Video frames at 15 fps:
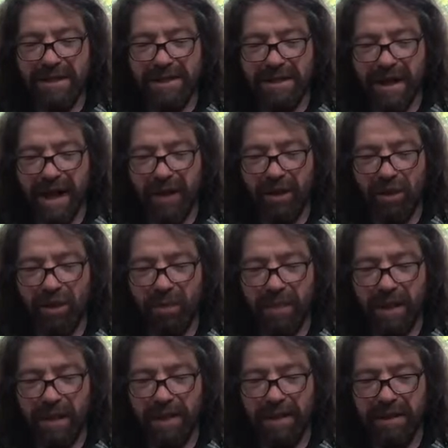
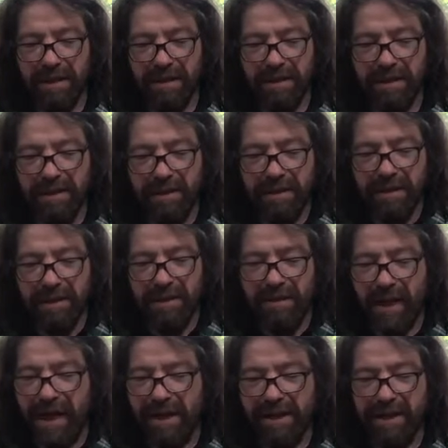Naomi,
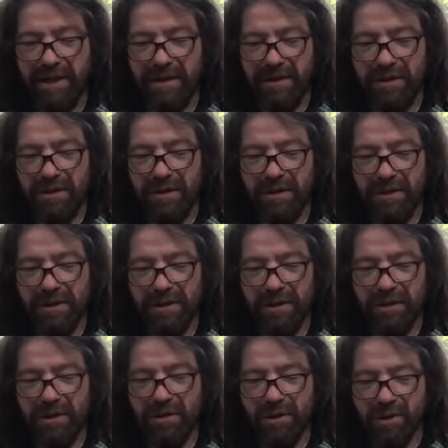that is
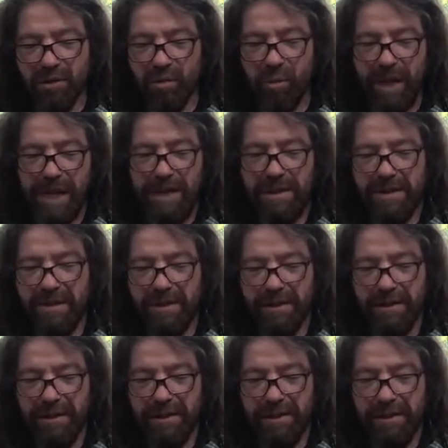sweet,
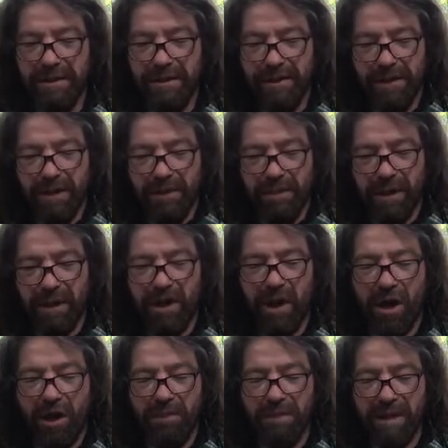but
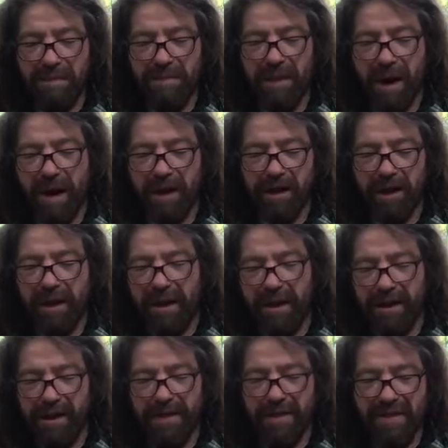call me Mara,
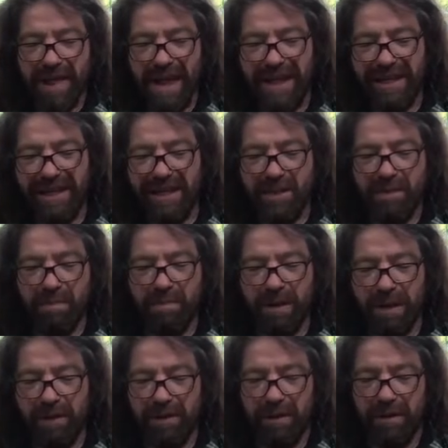that is
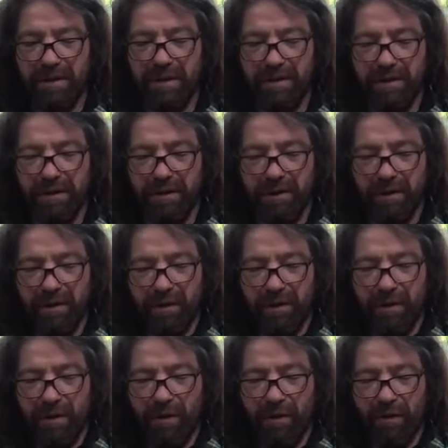bitter.
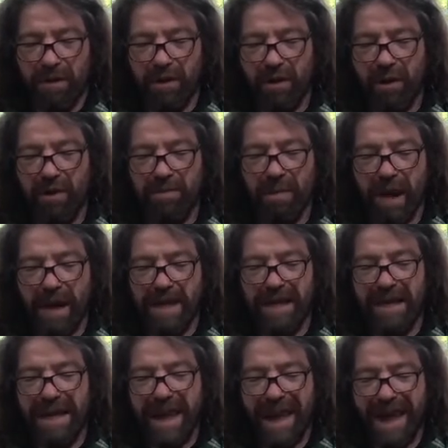For the
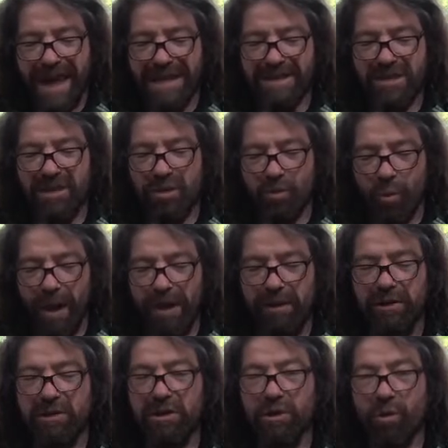Almighty has
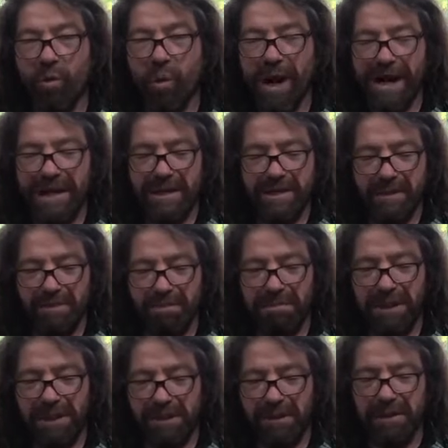dwelt quite
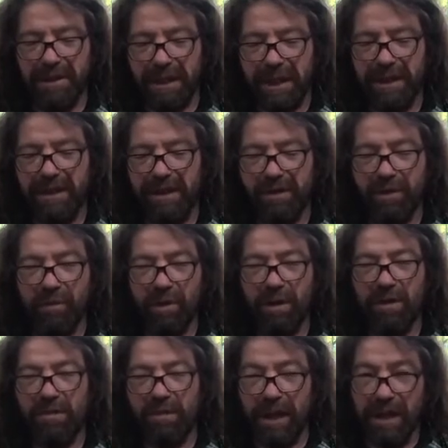bitterly
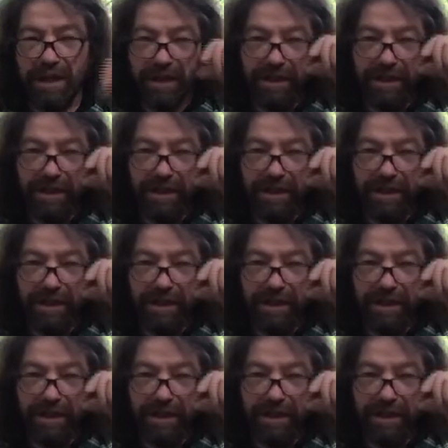with me.